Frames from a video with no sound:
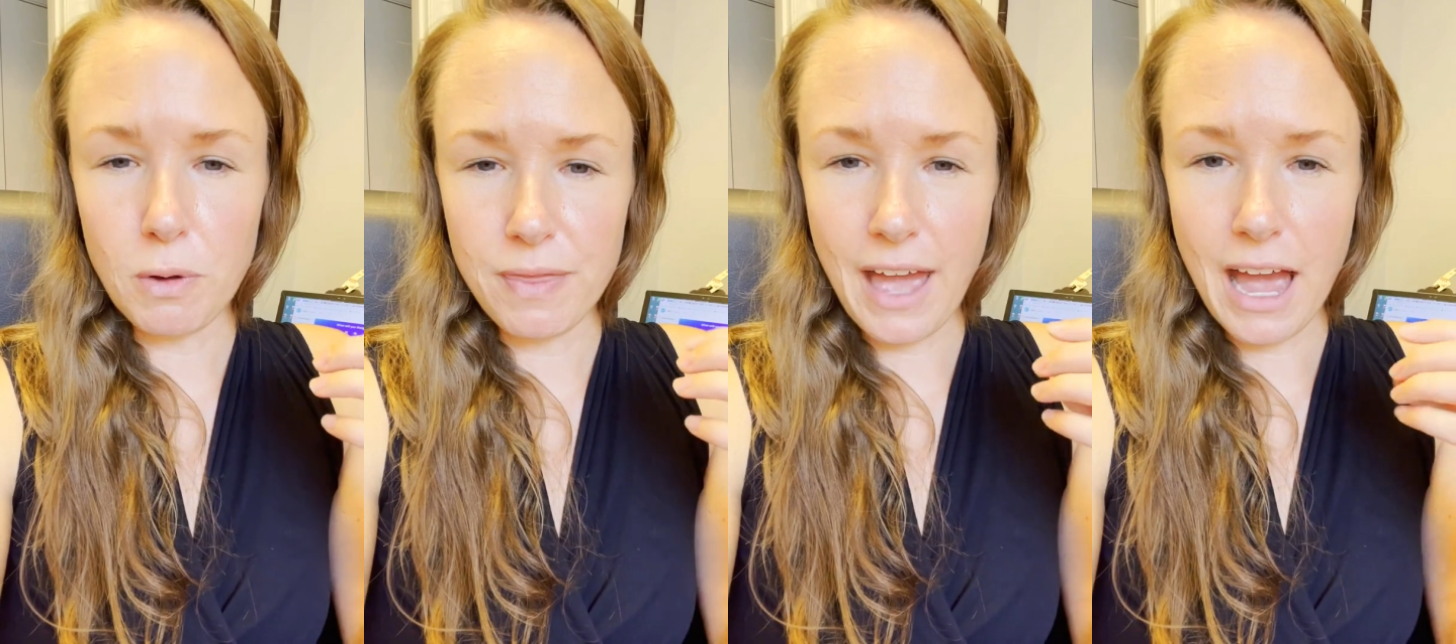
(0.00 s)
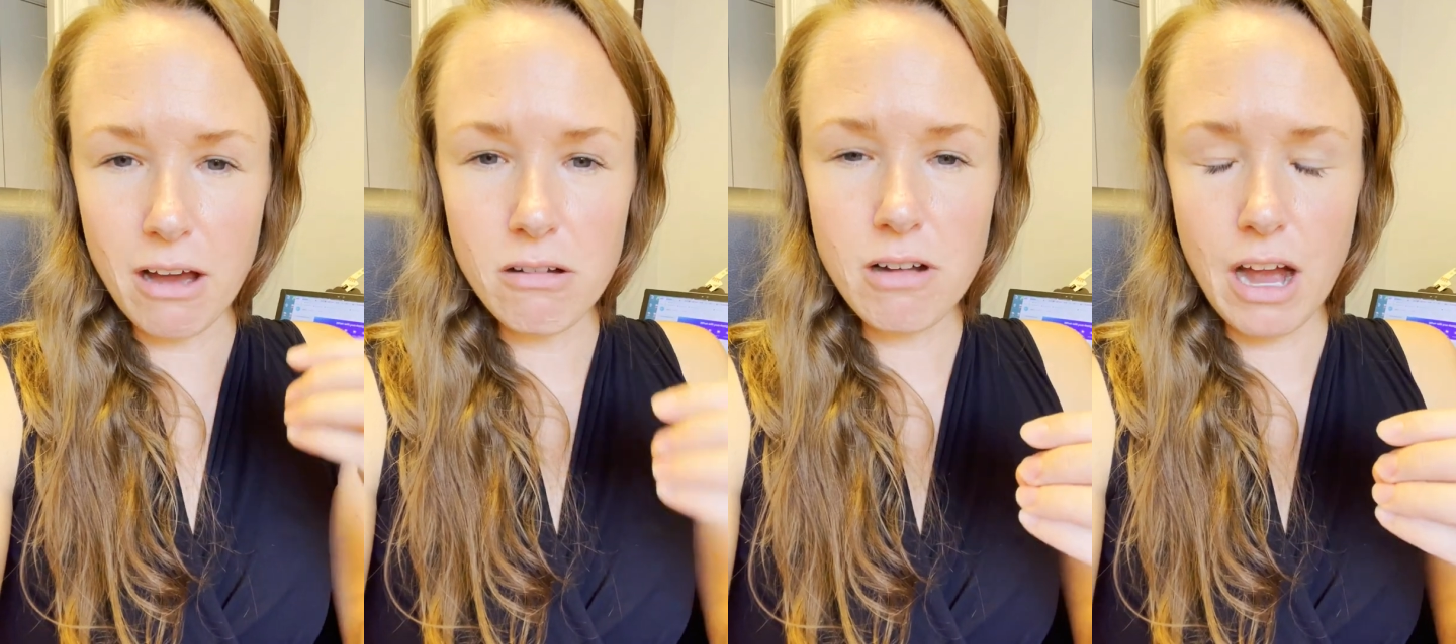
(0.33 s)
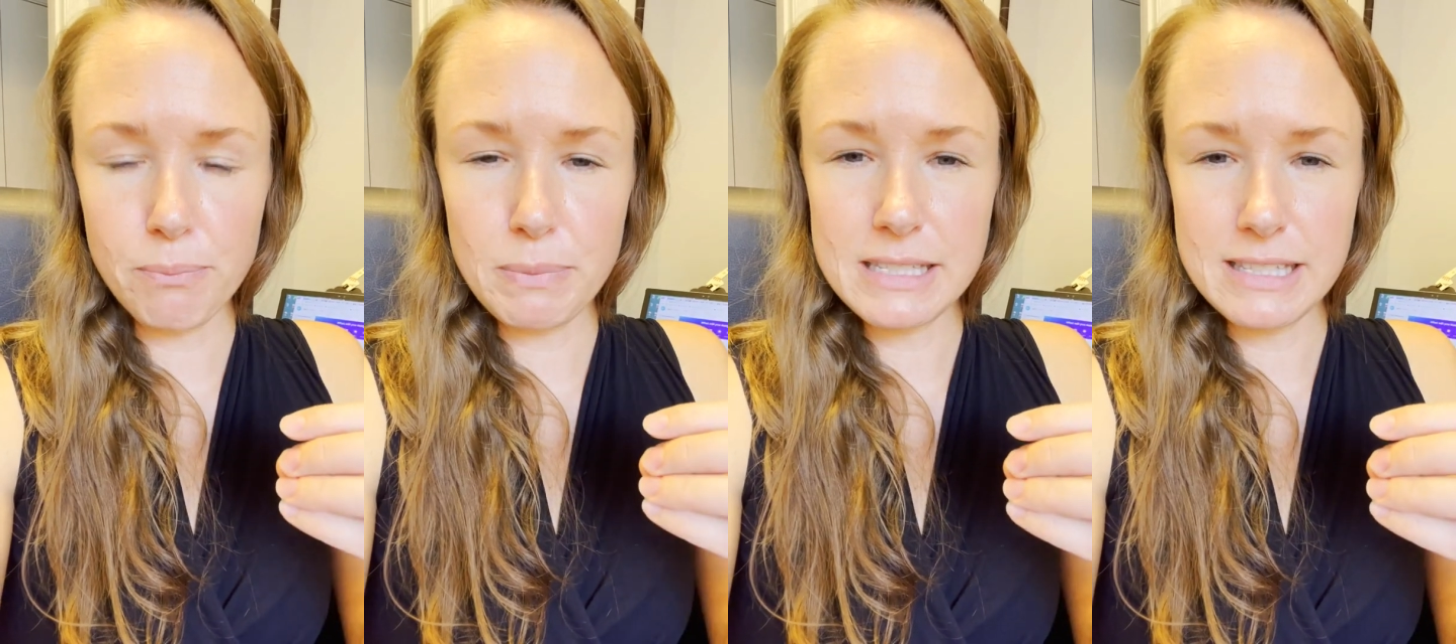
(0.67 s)
without
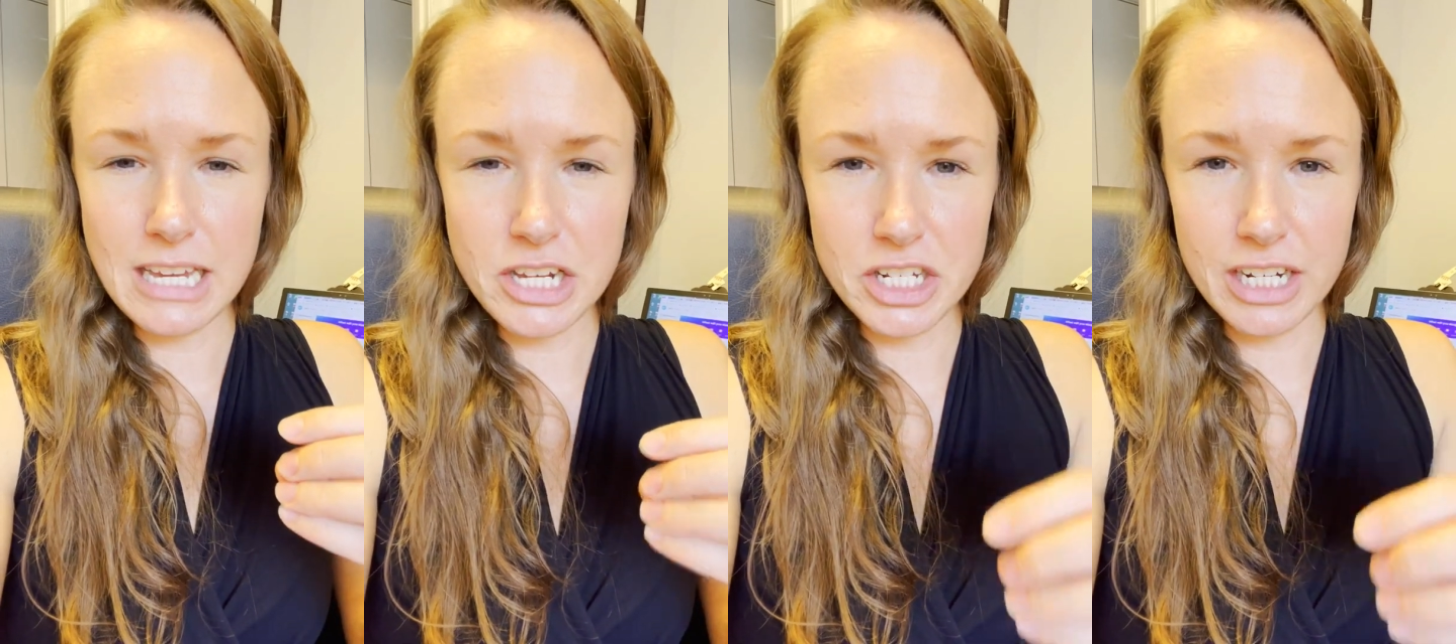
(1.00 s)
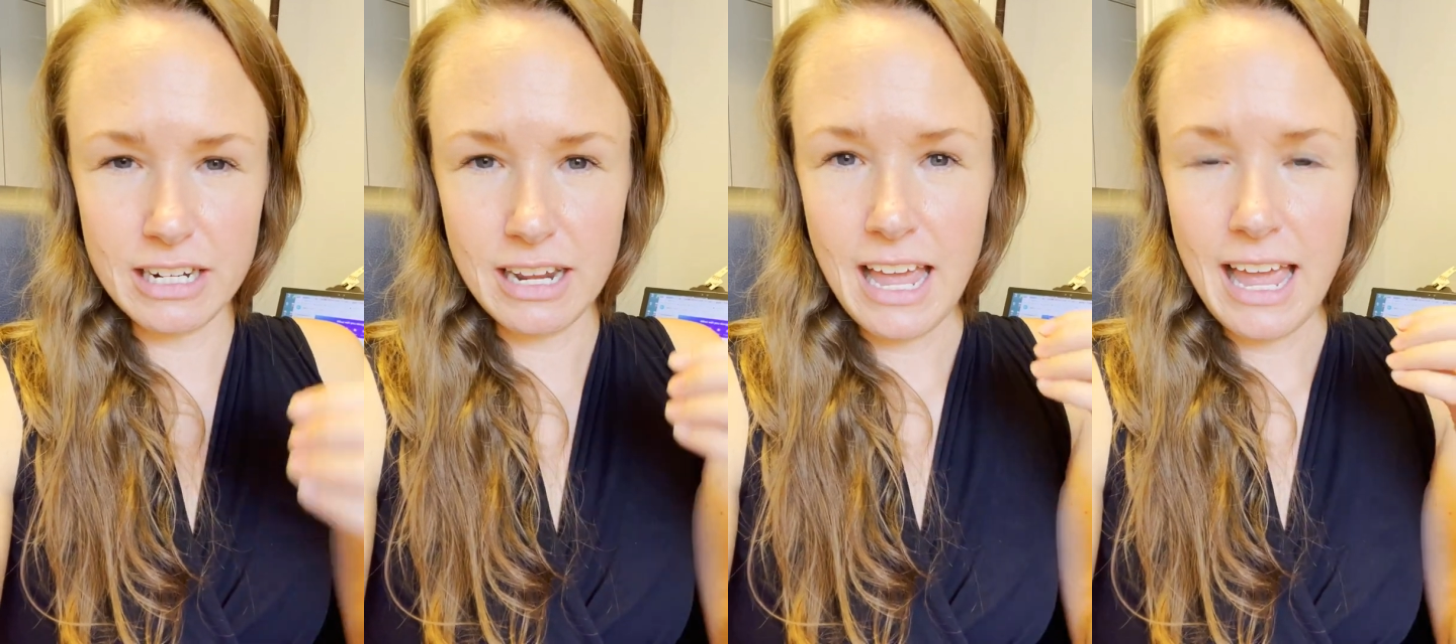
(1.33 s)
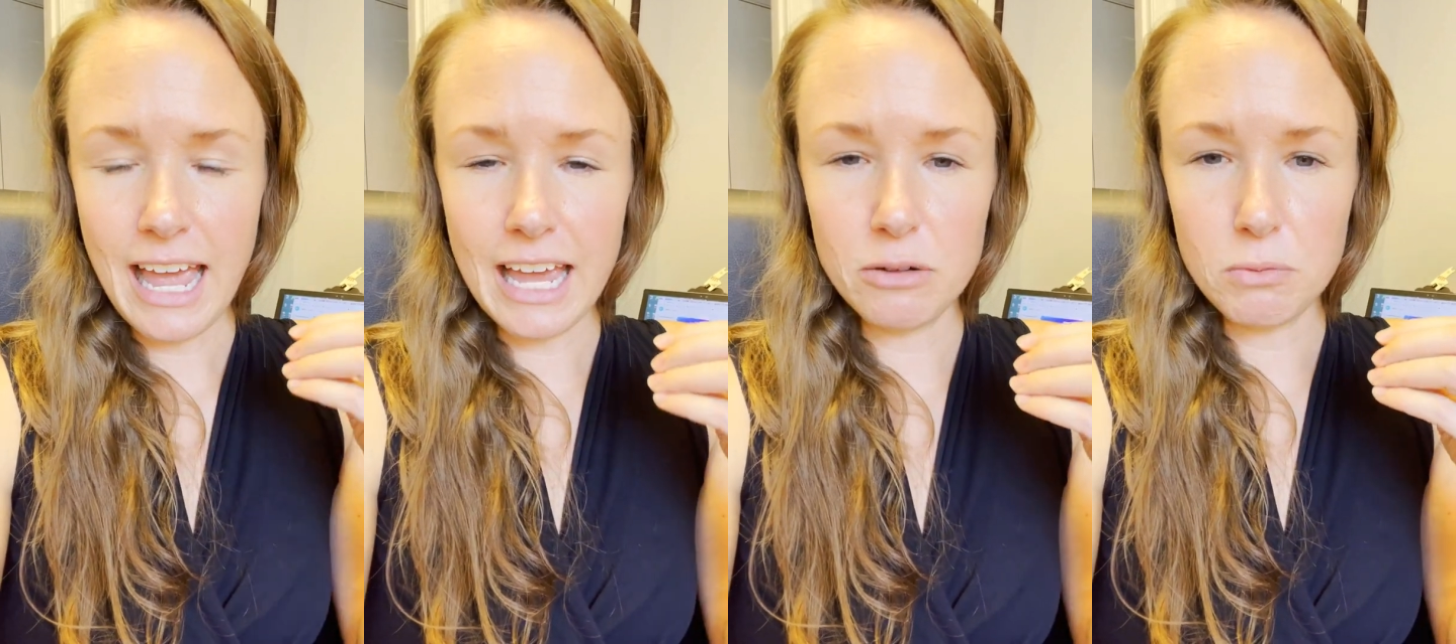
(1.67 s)
compensation
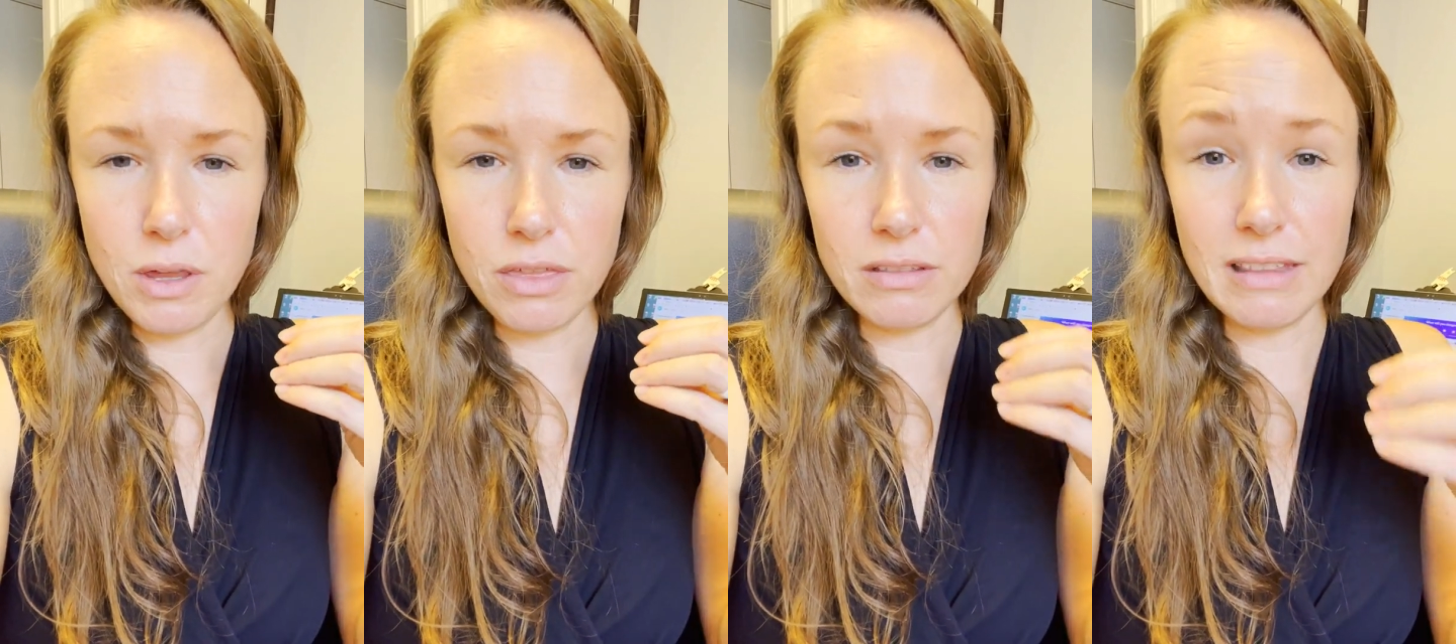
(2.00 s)
and with